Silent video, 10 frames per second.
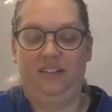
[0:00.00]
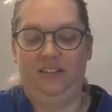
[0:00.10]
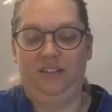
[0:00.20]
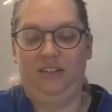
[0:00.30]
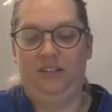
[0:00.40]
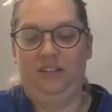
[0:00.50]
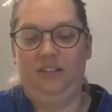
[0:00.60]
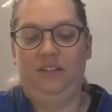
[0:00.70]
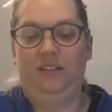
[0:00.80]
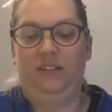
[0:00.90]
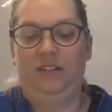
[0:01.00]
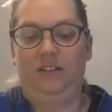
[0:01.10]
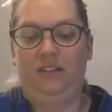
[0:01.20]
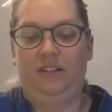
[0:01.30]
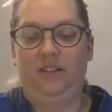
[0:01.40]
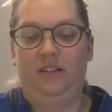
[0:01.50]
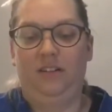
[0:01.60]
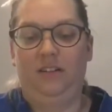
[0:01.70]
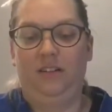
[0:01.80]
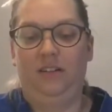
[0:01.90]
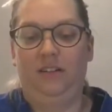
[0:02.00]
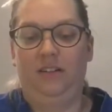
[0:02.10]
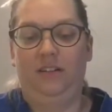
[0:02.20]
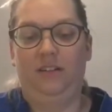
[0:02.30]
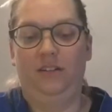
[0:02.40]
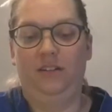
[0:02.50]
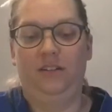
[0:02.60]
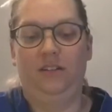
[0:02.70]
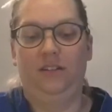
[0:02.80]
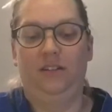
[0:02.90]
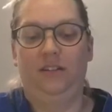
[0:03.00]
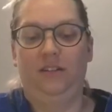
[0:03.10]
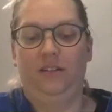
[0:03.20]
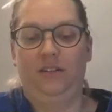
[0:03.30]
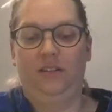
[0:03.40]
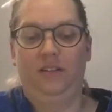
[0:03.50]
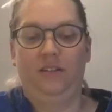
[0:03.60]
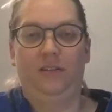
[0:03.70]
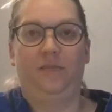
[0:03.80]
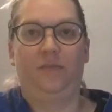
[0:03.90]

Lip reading: Nobody speaks.